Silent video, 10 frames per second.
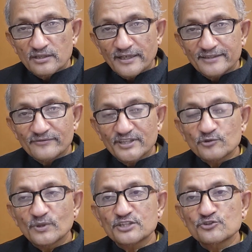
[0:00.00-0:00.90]
right? When
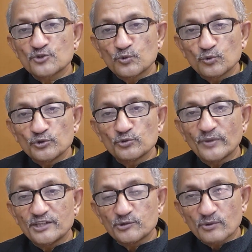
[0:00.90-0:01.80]
you were in school, you
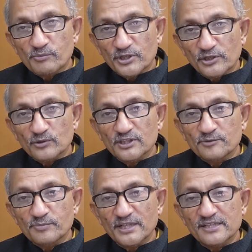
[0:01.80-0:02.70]
went to a
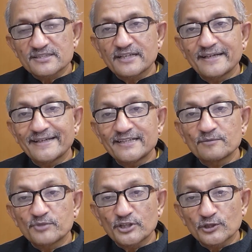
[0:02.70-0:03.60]
particular place and ate
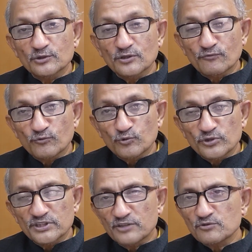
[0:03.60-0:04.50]
a particular
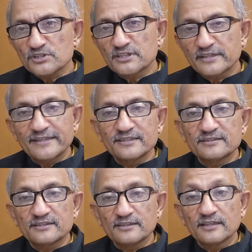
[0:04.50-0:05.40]
food, that was
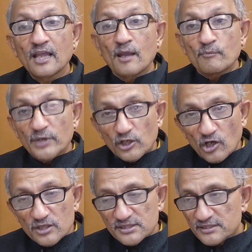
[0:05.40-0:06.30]
great thrill
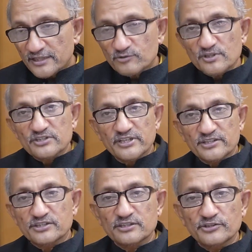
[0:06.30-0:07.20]
because it was
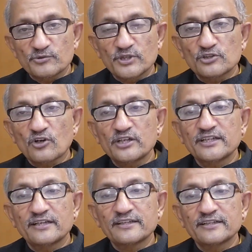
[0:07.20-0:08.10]
rationed. You were
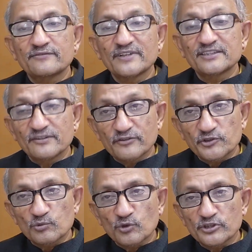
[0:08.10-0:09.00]
not getting it whenever
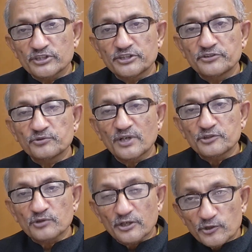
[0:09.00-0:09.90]
you wanted it. You
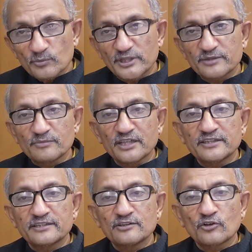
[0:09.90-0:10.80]
had to accumulate
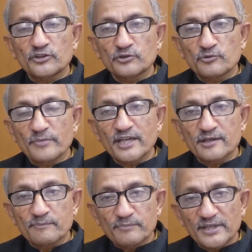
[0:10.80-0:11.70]
money, or you had to
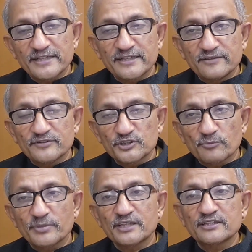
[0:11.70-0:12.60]
beg, plead with
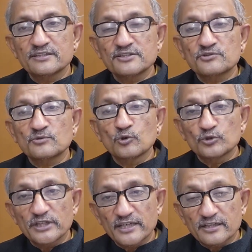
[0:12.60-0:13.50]
your parents to
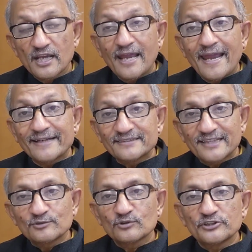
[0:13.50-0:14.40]
go there, and
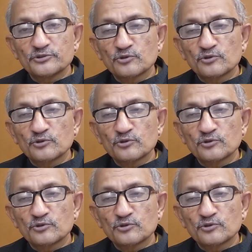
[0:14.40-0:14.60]
then only